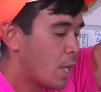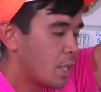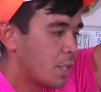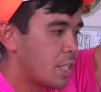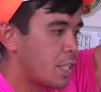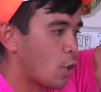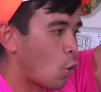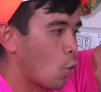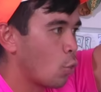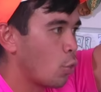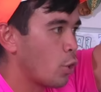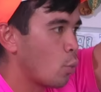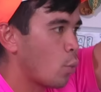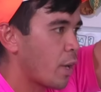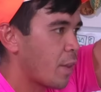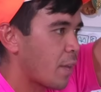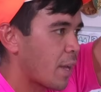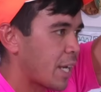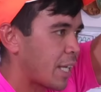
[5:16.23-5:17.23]
the only
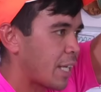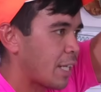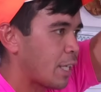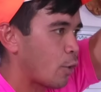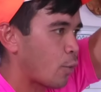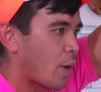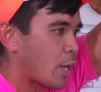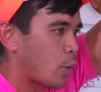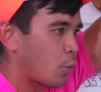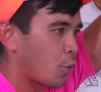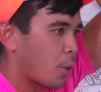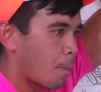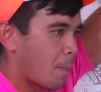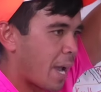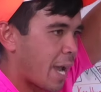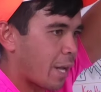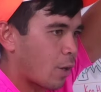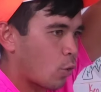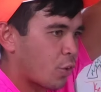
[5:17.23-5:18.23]
way that I can interact with the
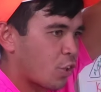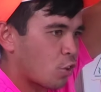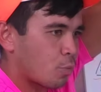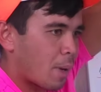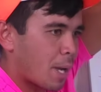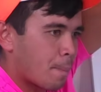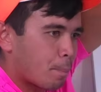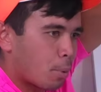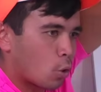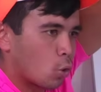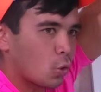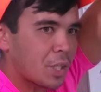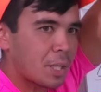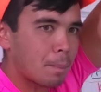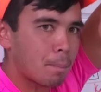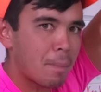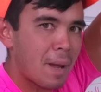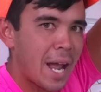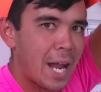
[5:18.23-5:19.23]
paddle is by
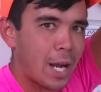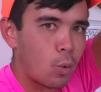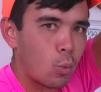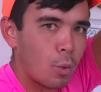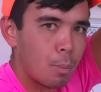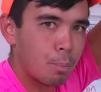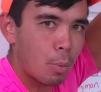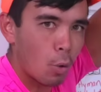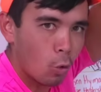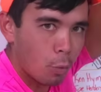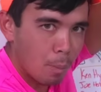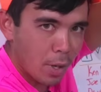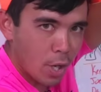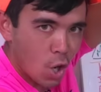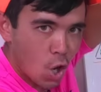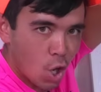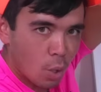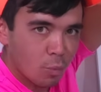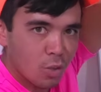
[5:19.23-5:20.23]
pulling back with both my
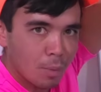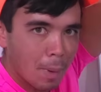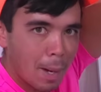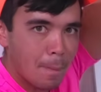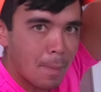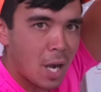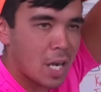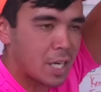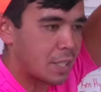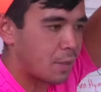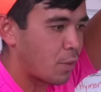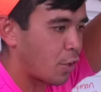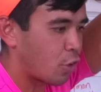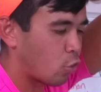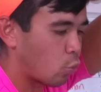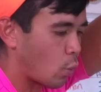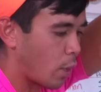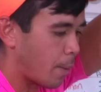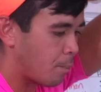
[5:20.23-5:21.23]
arms and my body
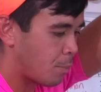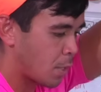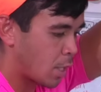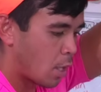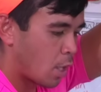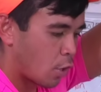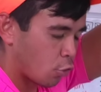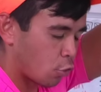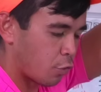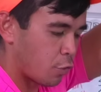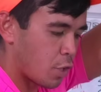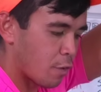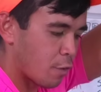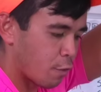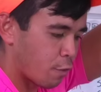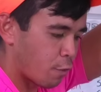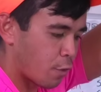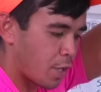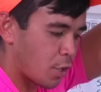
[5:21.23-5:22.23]
this way. So if you have
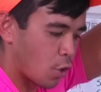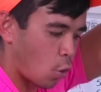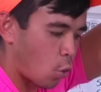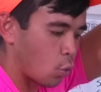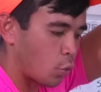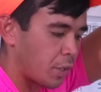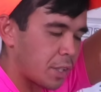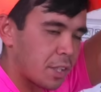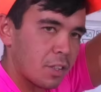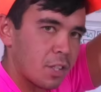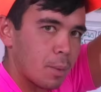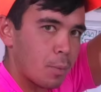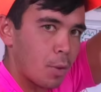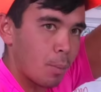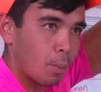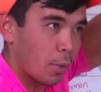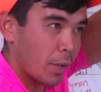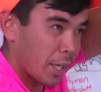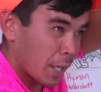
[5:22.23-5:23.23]
a friend holding the tip of
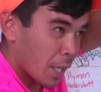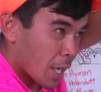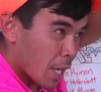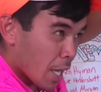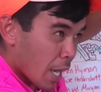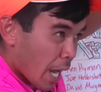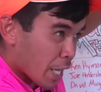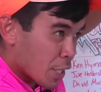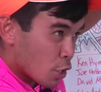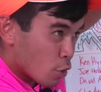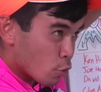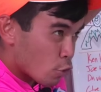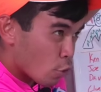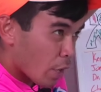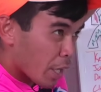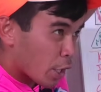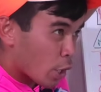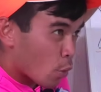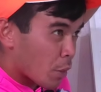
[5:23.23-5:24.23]
the blade and you
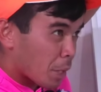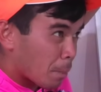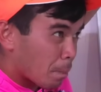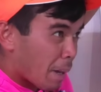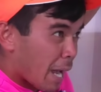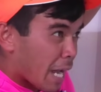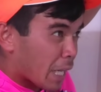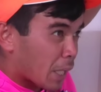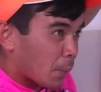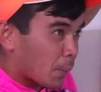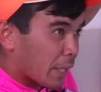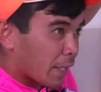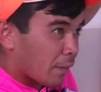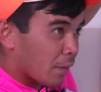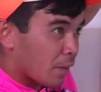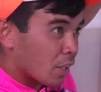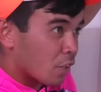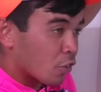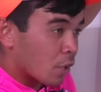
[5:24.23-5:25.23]
try going back like
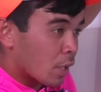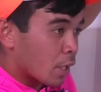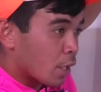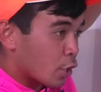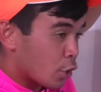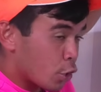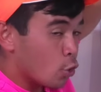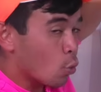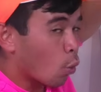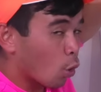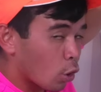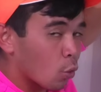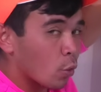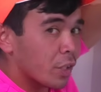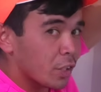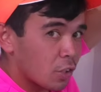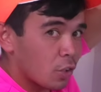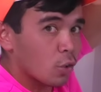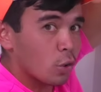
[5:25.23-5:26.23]
this, you are
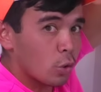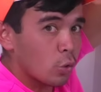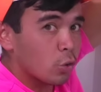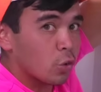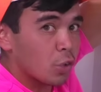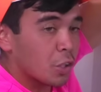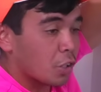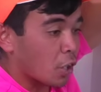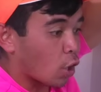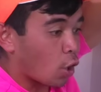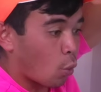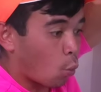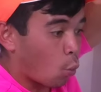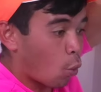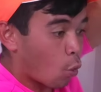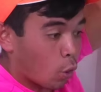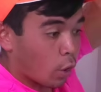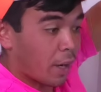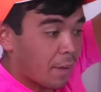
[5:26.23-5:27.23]
going to lose the tug of
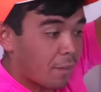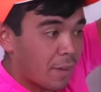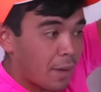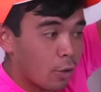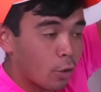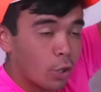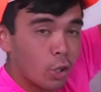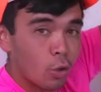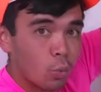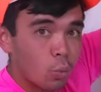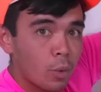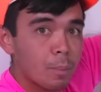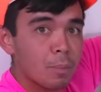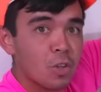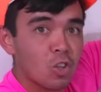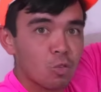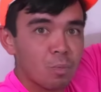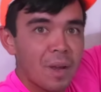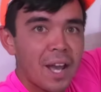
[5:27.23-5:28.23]
war and they are going to rip
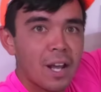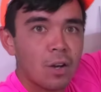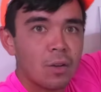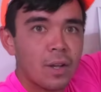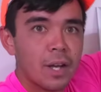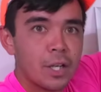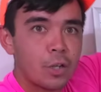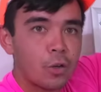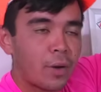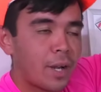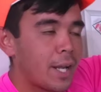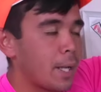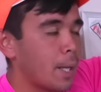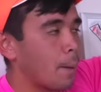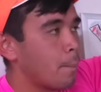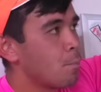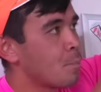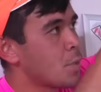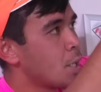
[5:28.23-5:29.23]
this paddle out of your
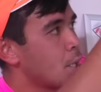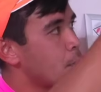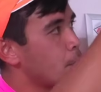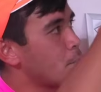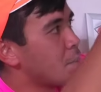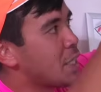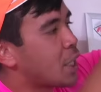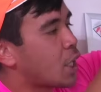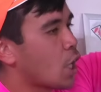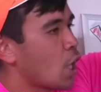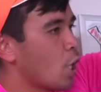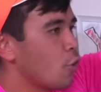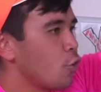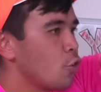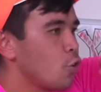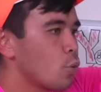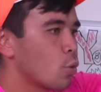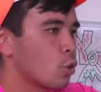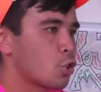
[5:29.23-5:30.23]
hand.
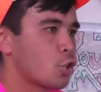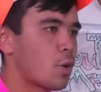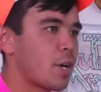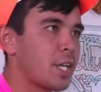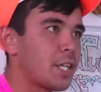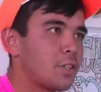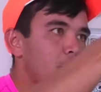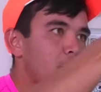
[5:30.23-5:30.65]
Because you are trying